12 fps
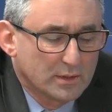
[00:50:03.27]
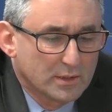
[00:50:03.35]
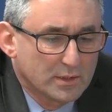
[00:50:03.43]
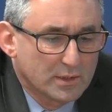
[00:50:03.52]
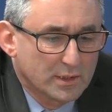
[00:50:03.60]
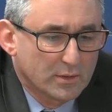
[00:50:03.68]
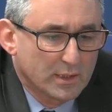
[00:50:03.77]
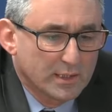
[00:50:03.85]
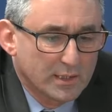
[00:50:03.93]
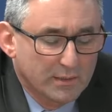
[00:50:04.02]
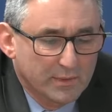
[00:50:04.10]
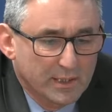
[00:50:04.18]
So,
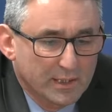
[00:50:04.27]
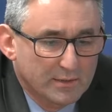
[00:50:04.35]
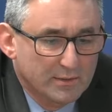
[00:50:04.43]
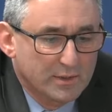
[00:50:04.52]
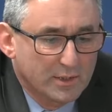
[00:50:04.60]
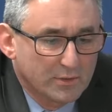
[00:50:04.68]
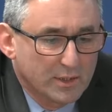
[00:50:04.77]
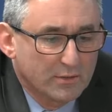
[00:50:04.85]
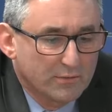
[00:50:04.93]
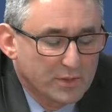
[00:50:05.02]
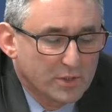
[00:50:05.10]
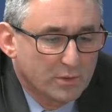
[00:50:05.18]
I mean, I don't
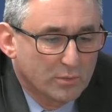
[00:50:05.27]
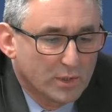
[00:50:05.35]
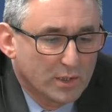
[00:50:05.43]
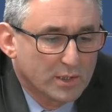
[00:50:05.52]
know for sure what